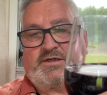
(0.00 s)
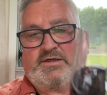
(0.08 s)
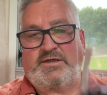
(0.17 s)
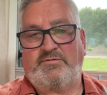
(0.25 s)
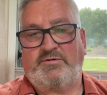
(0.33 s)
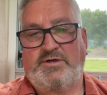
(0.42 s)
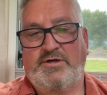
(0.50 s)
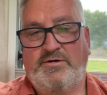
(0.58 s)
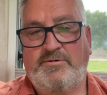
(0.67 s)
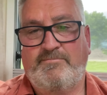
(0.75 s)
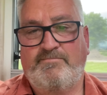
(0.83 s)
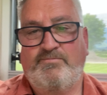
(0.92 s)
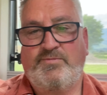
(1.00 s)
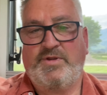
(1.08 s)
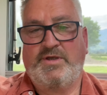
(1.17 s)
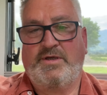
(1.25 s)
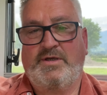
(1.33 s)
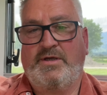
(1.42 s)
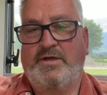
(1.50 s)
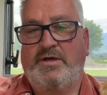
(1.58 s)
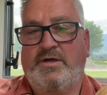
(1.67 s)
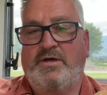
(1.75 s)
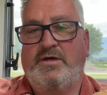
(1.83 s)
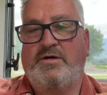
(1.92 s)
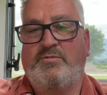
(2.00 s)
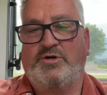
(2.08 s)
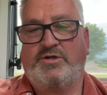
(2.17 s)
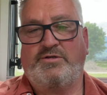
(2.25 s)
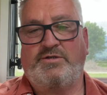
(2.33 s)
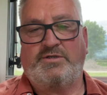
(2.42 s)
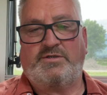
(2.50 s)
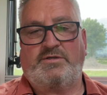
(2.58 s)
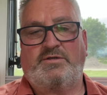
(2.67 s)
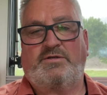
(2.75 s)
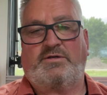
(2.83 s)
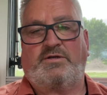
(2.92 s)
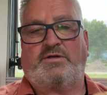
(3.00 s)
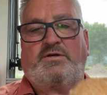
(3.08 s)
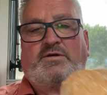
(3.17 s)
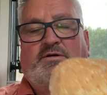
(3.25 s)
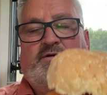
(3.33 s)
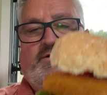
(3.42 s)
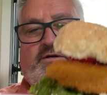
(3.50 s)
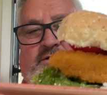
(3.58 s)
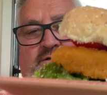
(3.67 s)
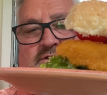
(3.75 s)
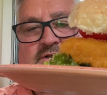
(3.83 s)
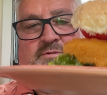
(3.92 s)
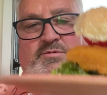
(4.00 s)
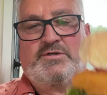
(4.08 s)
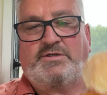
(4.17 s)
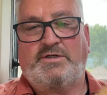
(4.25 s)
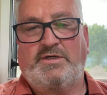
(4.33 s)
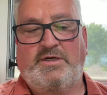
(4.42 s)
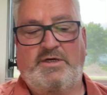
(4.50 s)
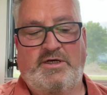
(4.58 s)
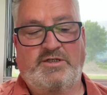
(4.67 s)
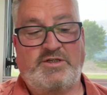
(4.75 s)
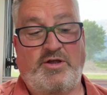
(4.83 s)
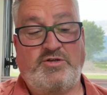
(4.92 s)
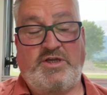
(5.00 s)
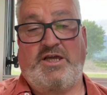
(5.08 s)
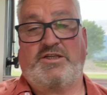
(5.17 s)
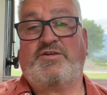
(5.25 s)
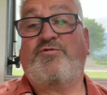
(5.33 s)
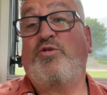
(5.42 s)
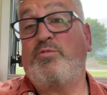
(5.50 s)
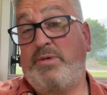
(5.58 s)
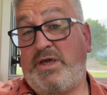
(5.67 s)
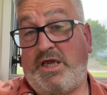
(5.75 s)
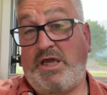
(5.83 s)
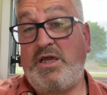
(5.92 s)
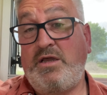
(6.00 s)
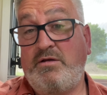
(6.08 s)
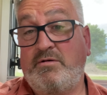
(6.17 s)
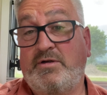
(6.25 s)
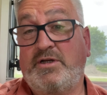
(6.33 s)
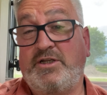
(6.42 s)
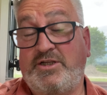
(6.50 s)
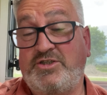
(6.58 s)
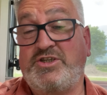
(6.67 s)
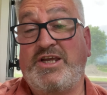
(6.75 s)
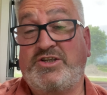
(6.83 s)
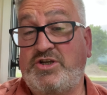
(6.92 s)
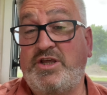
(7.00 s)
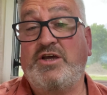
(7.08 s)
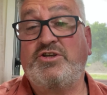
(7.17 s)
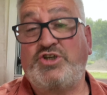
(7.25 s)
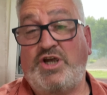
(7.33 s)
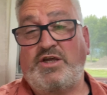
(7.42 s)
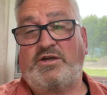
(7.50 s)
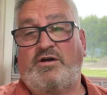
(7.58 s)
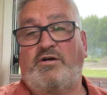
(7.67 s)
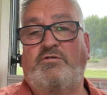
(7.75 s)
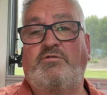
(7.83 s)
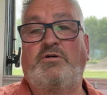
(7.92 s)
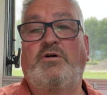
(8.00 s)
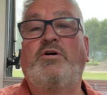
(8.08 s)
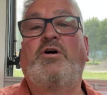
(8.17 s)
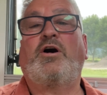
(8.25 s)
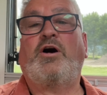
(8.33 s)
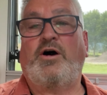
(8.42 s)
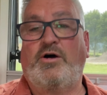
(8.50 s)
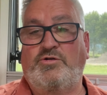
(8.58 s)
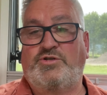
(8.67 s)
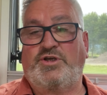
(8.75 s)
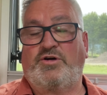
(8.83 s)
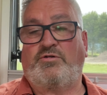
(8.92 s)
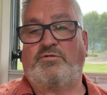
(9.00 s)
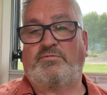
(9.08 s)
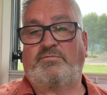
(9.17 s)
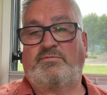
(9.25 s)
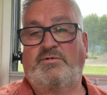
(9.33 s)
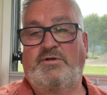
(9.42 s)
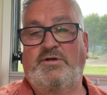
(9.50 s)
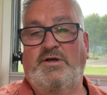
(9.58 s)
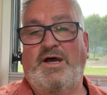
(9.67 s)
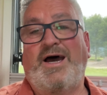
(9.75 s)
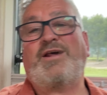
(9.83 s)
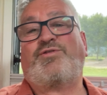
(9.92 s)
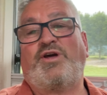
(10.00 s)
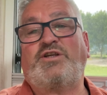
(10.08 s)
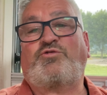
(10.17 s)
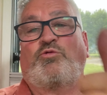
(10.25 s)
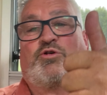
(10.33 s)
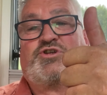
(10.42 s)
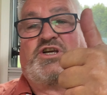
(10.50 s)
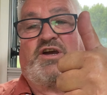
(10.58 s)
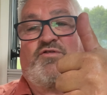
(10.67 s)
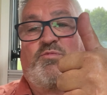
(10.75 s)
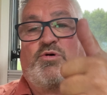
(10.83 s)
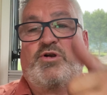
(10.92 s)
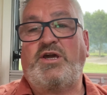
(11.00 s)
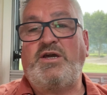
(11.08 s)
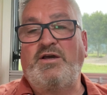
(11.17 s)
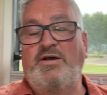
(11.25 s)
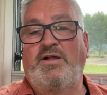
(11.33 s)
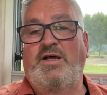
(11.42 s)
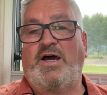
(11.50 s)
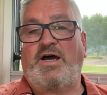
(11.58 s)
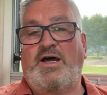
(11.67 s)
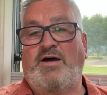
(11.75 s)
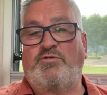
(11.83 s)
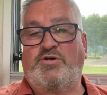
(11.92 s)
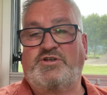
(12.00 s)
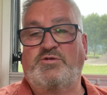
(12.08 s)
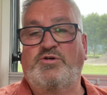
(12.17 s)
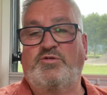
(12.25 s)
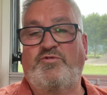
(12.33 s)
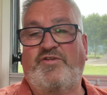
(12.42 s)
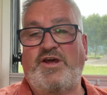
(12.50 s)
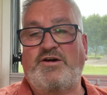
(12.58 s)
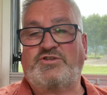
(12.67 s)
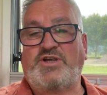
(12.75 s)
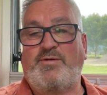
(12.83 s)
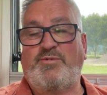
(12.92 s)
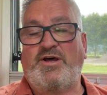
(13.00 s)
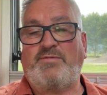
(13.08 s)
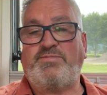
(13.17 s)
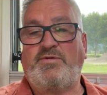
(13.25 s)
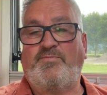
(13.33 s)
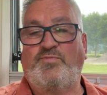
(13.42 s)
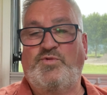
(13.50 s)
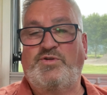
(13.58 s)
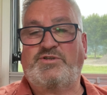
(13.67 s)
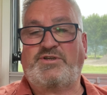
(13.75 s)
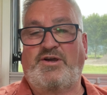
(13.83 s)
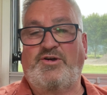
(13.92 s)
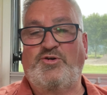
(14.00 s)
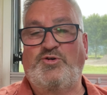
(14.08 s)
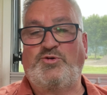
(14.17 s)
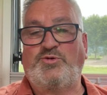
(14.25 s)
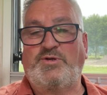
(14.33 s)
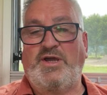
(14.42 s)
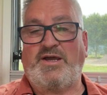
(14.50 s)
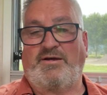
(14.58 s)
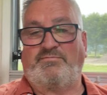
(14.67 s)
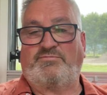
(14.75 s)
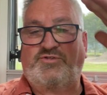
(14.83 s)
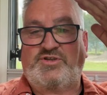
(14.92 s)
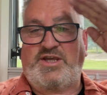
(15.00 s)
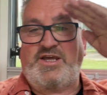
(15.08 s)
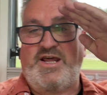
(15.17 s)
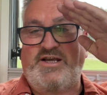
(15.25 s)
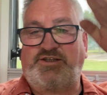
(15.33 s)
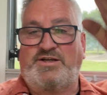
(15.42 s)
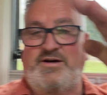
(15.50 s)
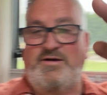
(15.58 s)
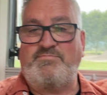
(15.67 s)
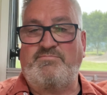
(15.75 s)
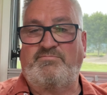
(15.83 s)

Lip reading: here we go. Oh my goodness. Okay. Oh, jeepers. So yes, for me, it is actually a Jayco hotel. Hey, thanks for watching, everybody. We've got some good videos coming up. So yeah, see you next time.